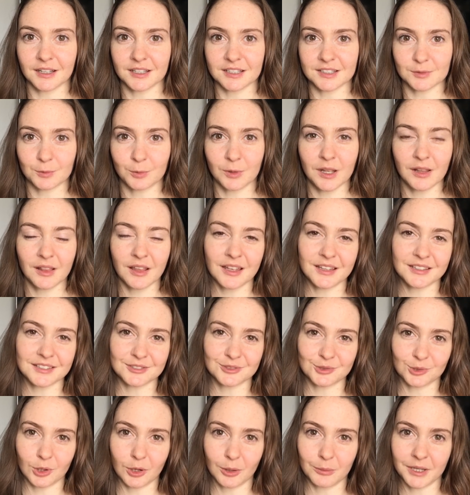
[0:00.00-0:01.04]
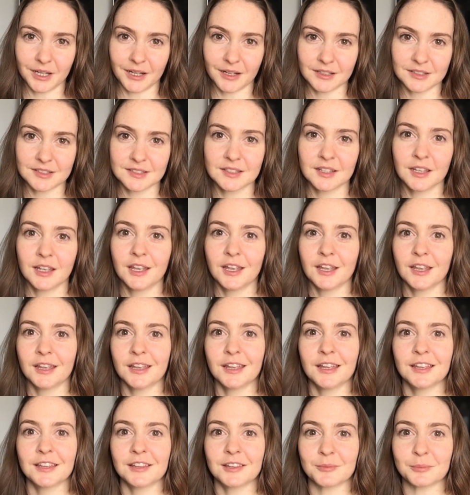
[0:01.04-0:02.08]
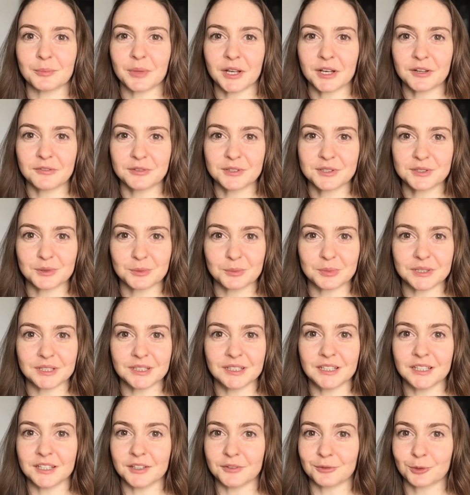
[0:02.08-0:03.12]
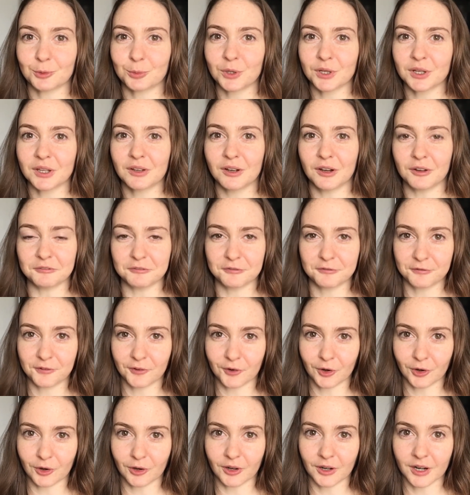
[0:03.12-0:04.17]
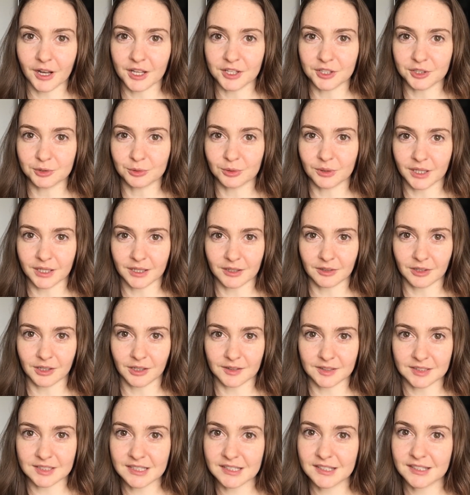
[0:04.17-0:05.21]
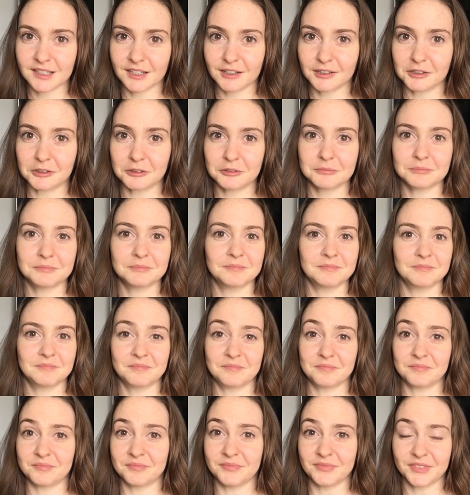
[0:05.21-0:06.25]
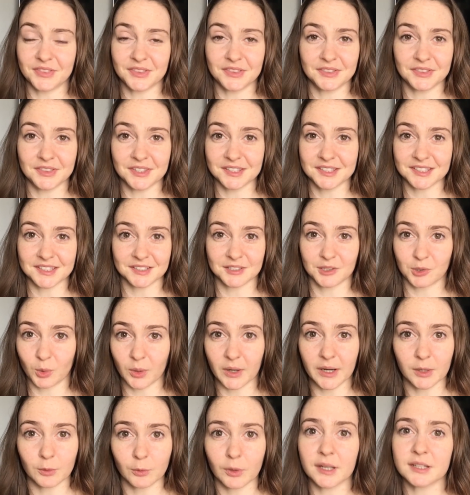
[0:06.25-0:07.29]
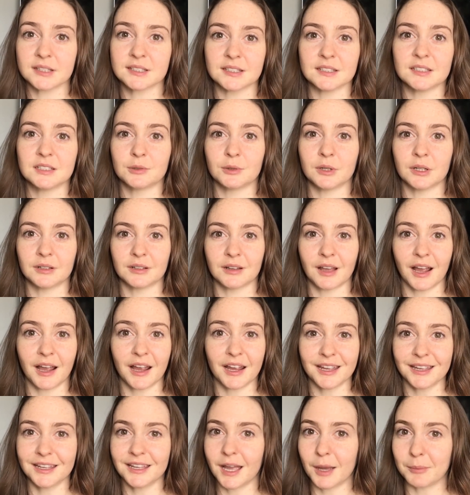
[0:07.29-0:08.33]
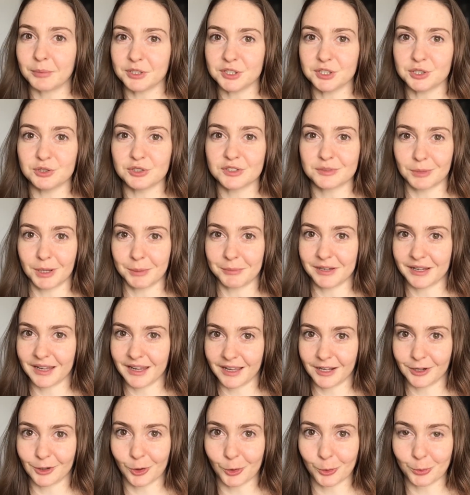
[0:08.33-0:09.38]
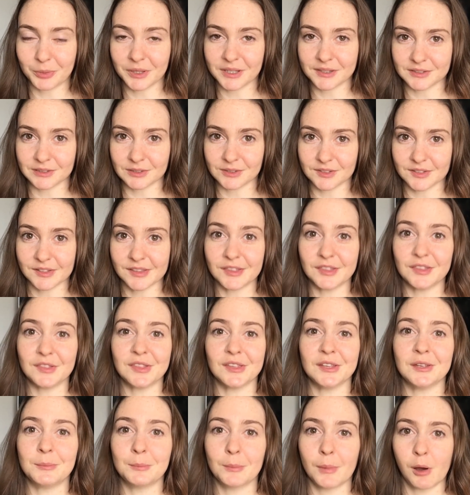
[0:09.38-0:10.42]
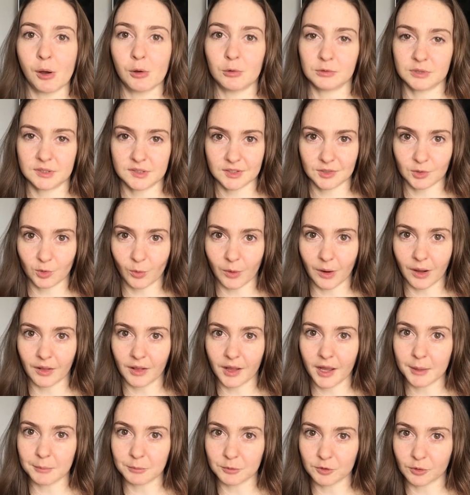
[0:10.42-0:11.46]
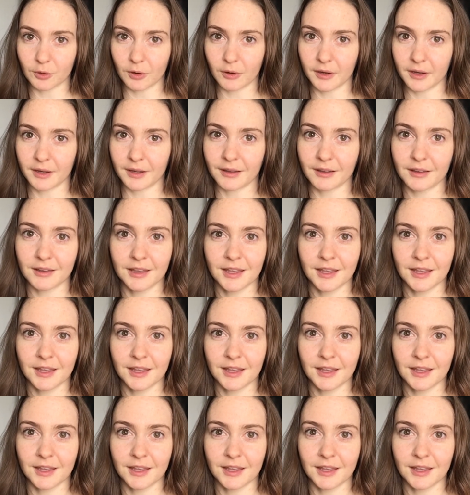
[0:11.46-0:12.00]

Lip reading: as well as drawbacks. Benefits would be if you're working on fur and you like a lot of detail, this is a great way to do it. I happen to use my mechanical pencils the most while I'm drawing.